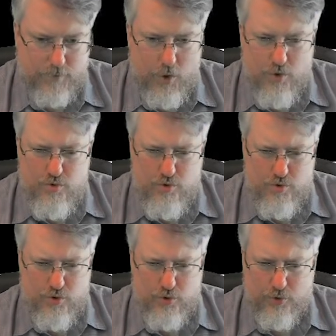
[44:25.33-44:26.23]

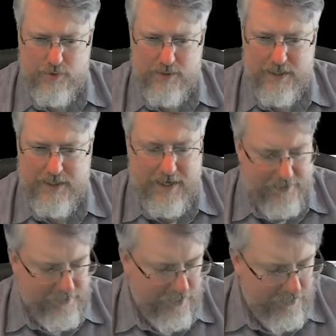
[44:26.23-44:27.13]
Ooh, I kind
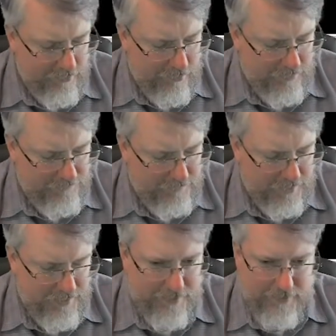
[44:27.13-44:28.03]
of cut off
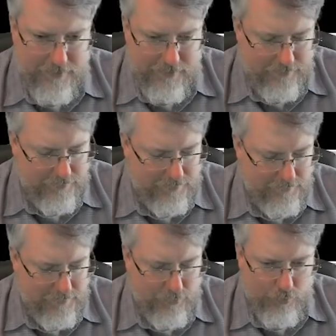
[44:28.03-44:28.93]
my
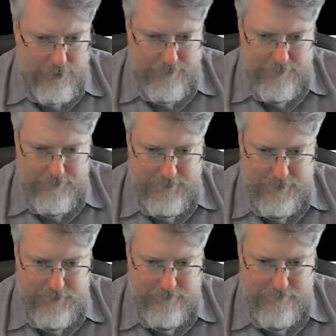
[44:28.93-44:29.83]
my wording there at
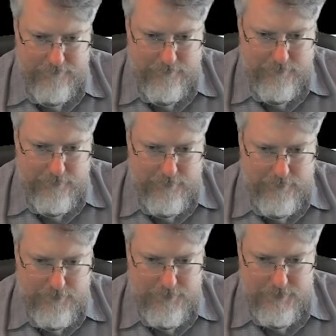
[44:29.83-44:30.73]
the end.
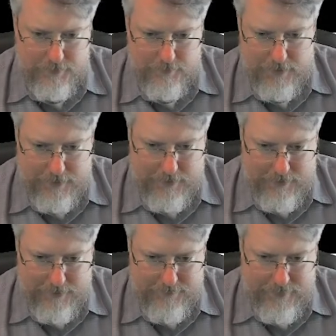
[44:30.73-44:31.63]
So I can
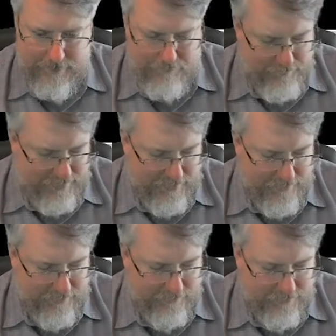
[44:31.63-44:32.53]
add that
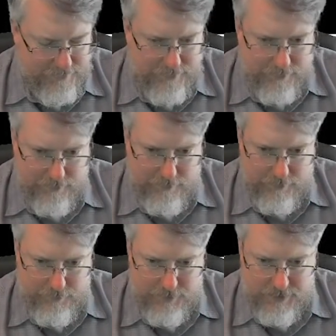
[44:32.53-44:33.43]
back. Let's
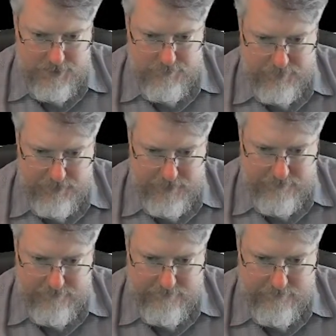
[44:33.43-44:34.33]
undo the
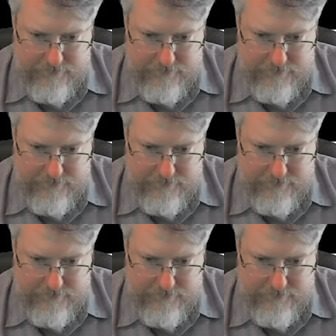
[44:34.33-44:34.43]
split.